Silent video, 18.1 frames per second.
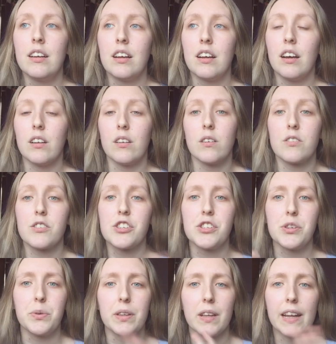A lot to
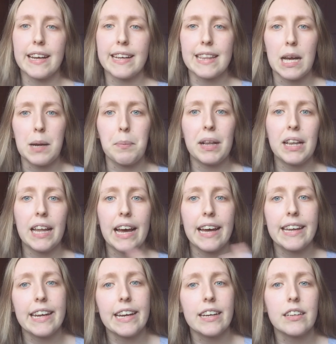do with their
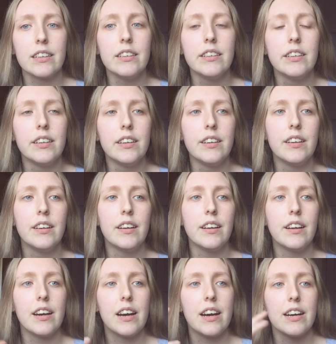planning
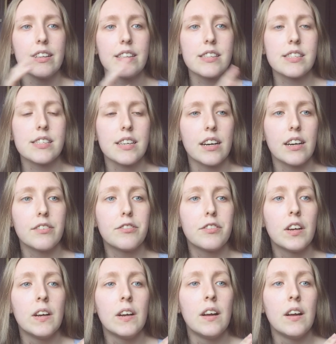and stuff.